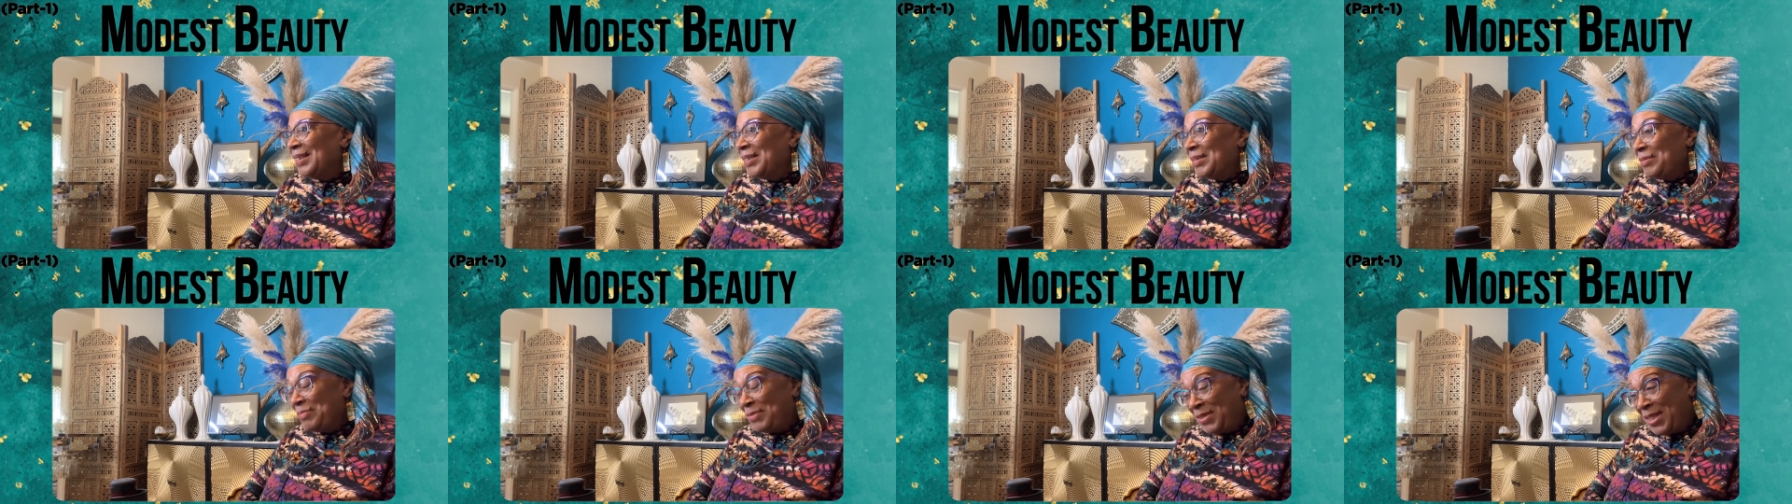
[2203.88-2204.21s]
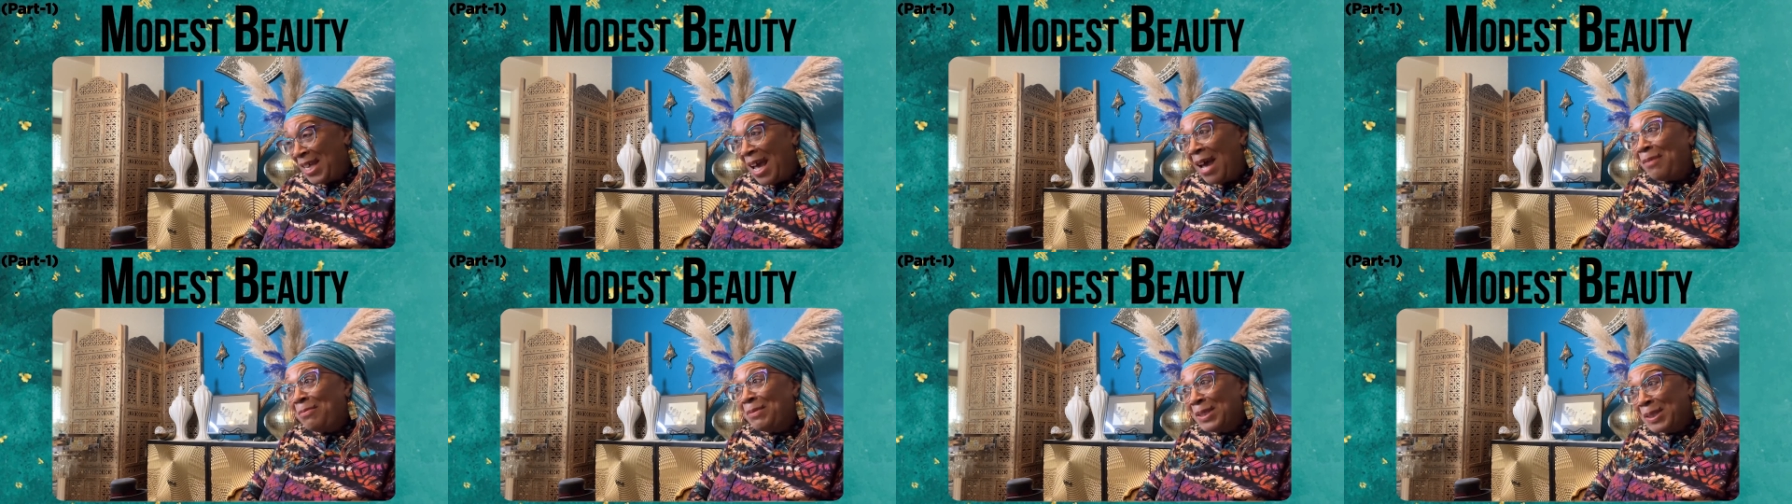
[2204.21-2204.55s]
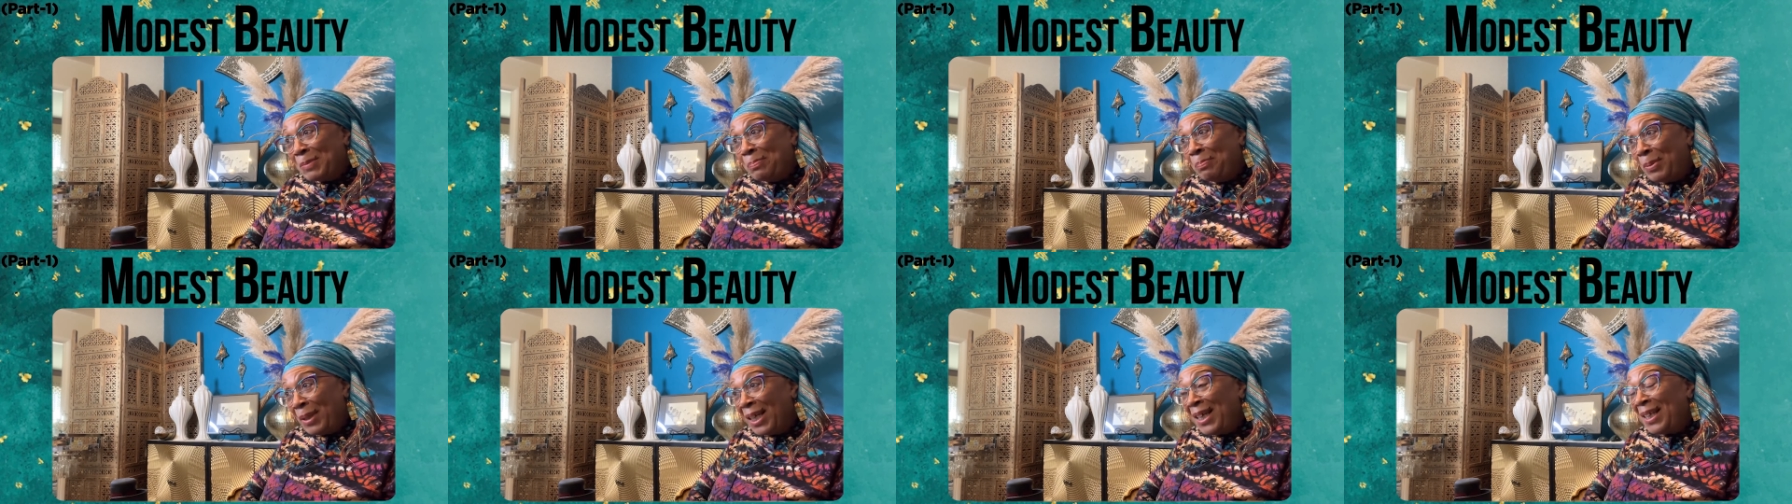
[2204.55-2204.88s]
That was
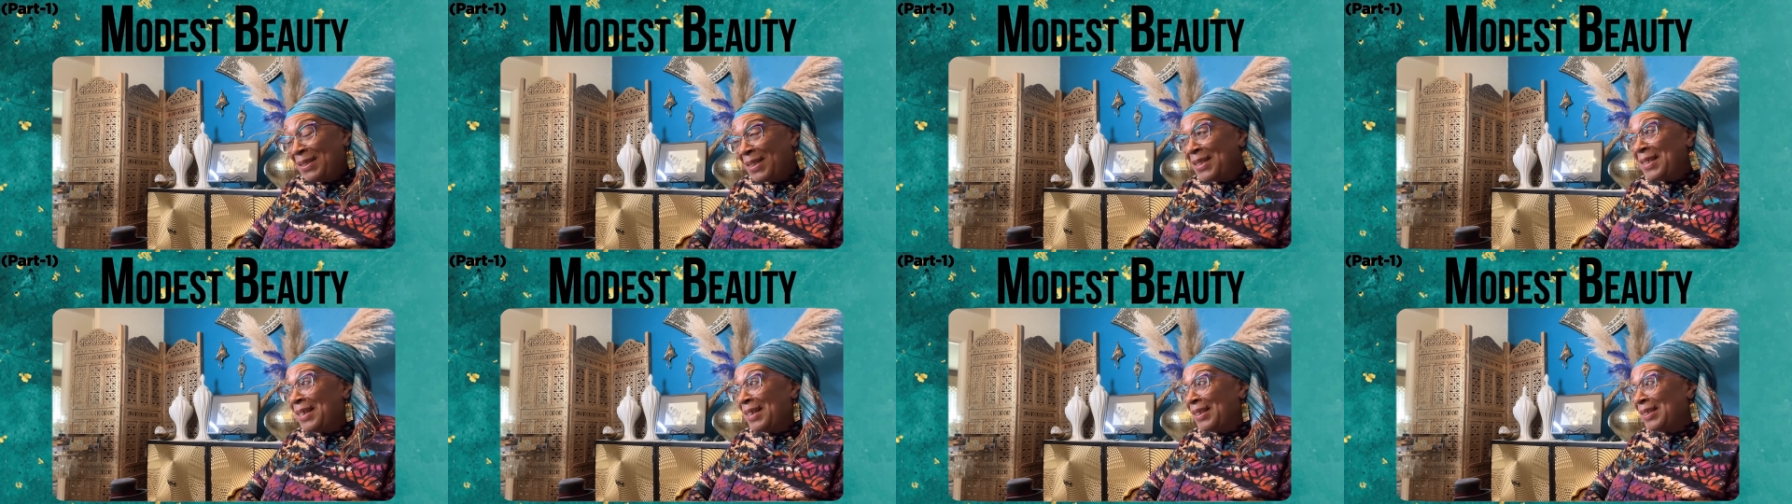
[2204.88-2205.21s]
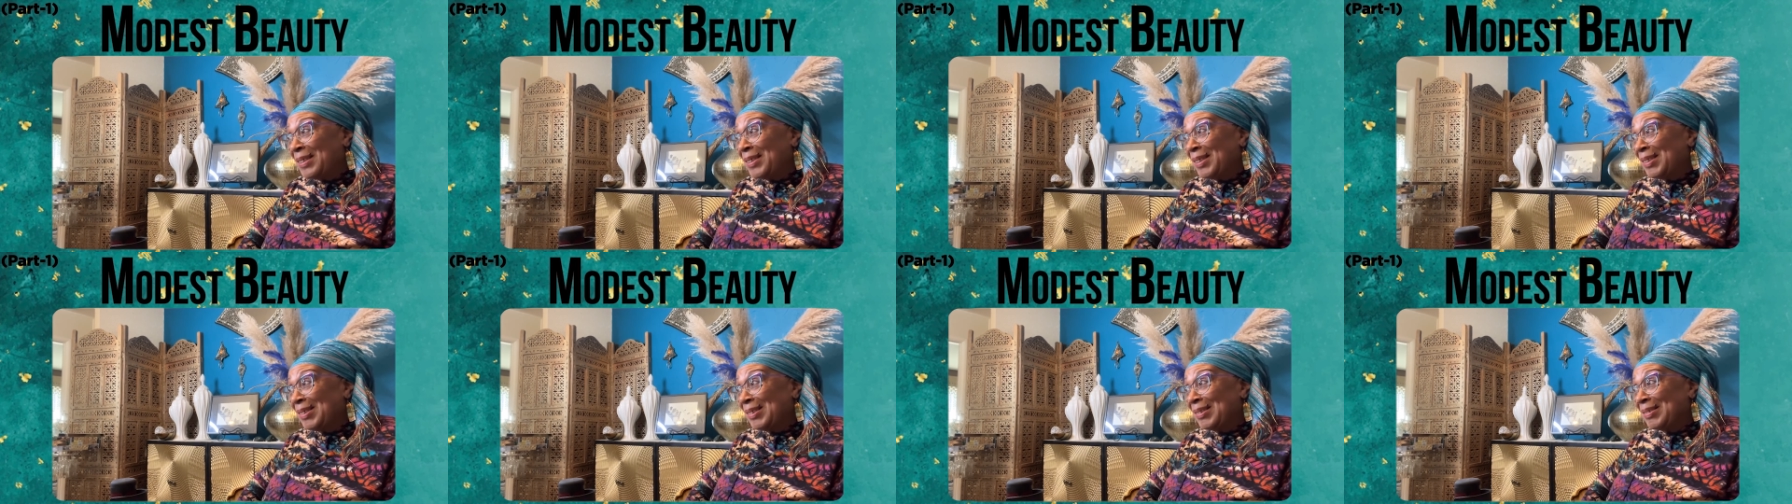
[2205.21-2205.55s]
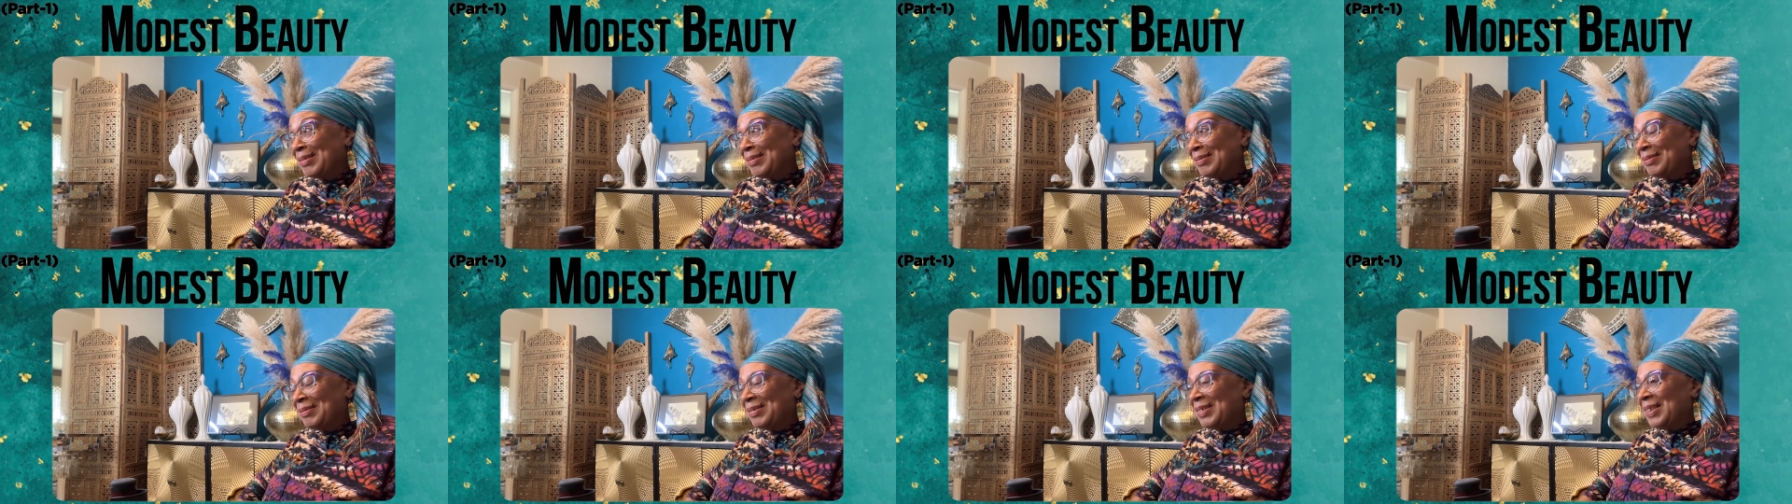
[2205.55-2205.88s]
big then. Yeah.
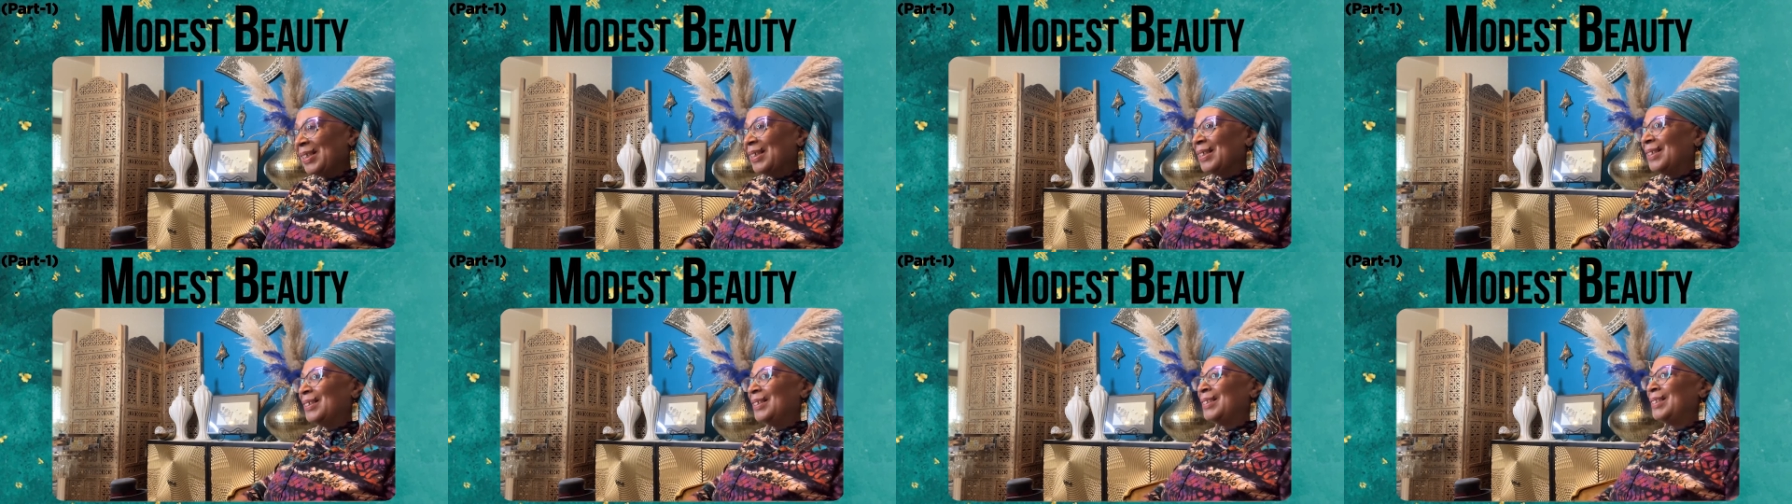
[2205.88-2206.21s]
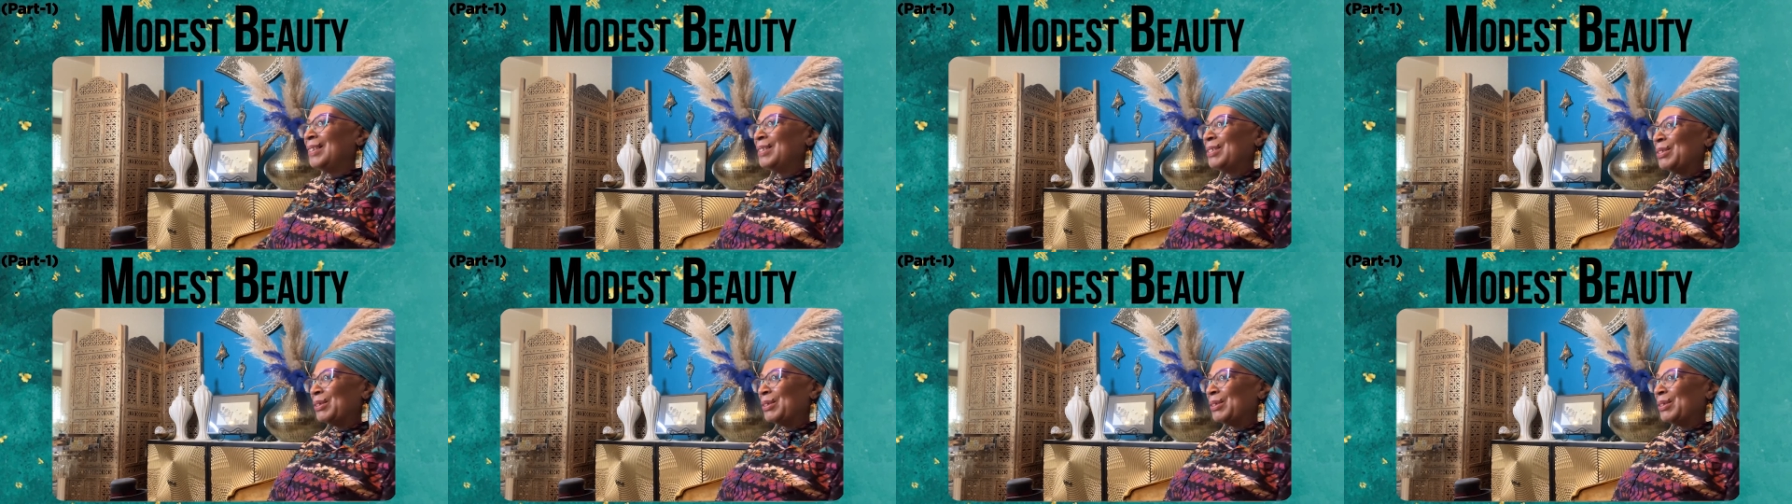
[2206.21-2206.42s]
You